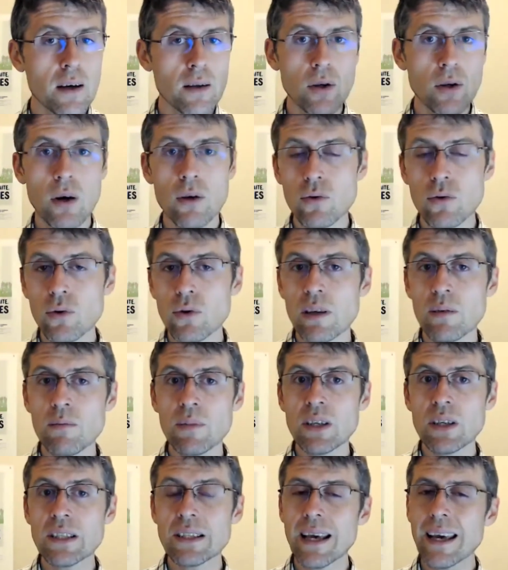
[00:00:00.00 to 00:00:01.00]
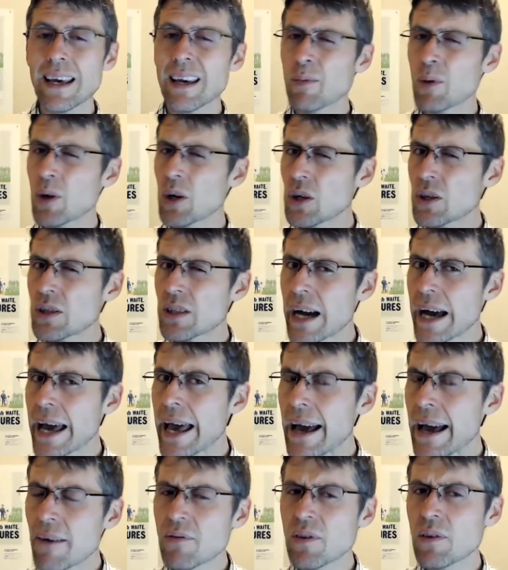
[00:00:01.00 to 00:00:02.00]
Don't do the mistake because I
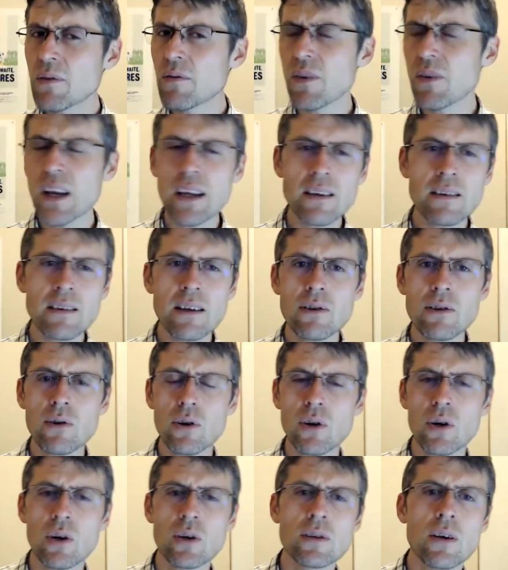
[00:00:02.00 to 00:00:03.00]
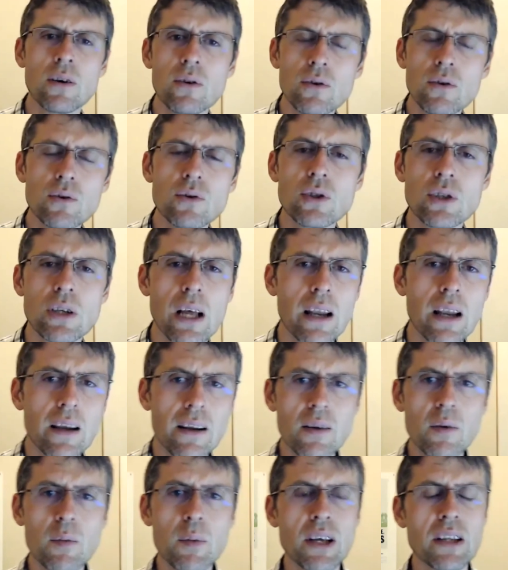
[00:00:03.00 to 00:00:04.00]
have the feeling that you're gonna lose a
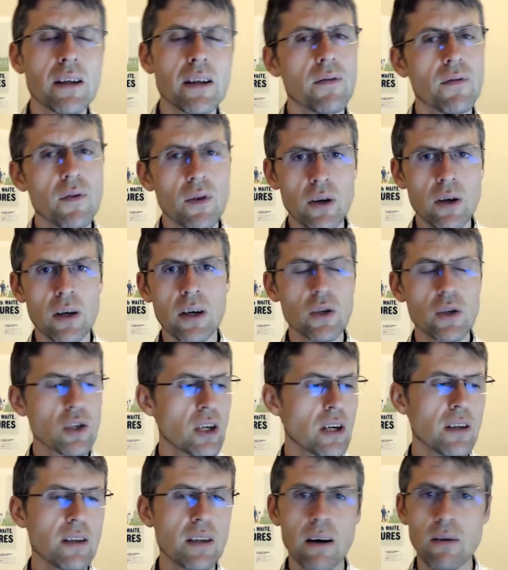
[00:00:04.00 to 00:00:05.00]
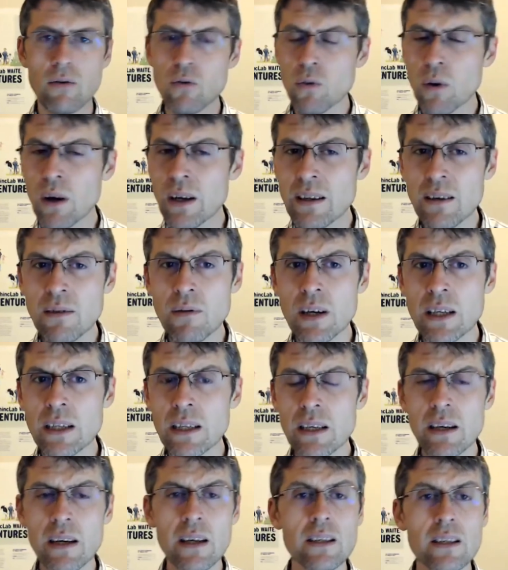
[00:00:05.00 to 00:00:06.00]
little bit if you're gonna chill it down. 21
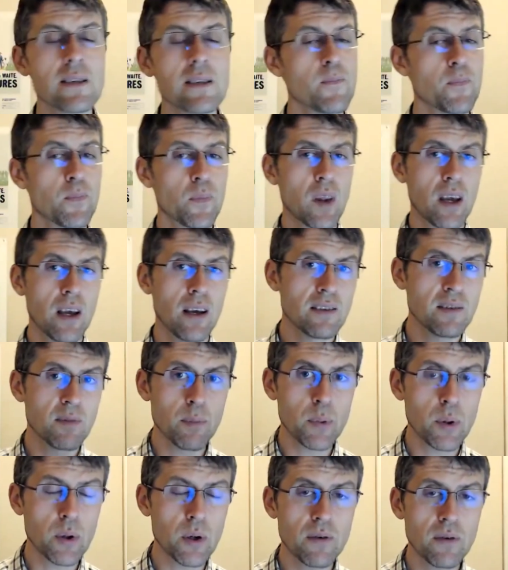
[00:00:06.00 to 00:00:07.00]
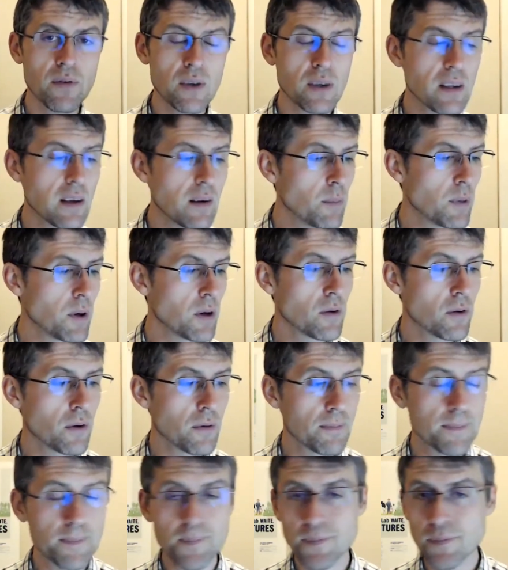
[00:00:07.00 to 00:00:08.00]
degrees is a perfect temperature.
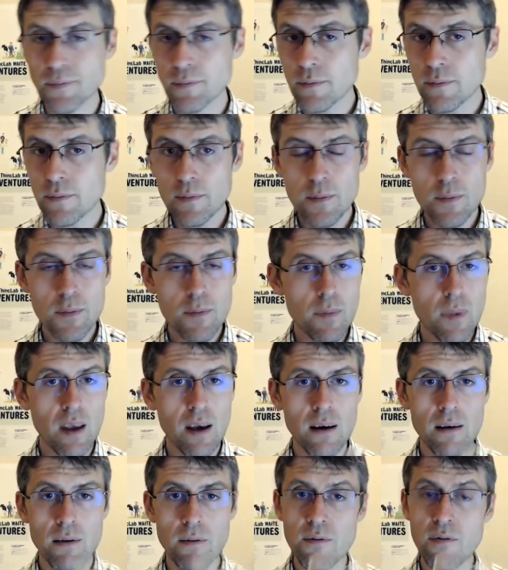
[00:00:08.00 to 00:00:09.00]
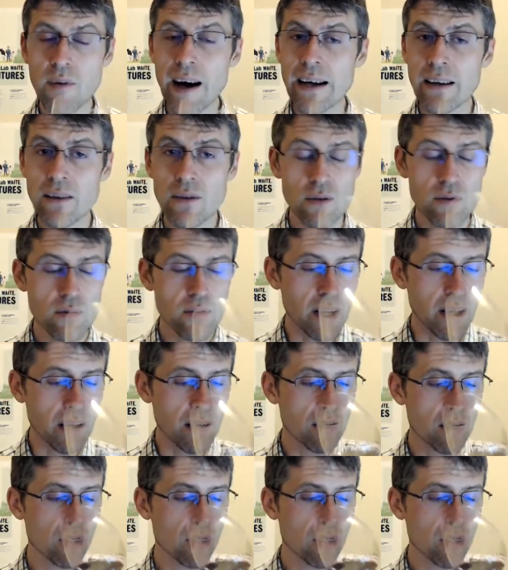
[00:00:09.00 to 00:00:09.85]
Fun to drink.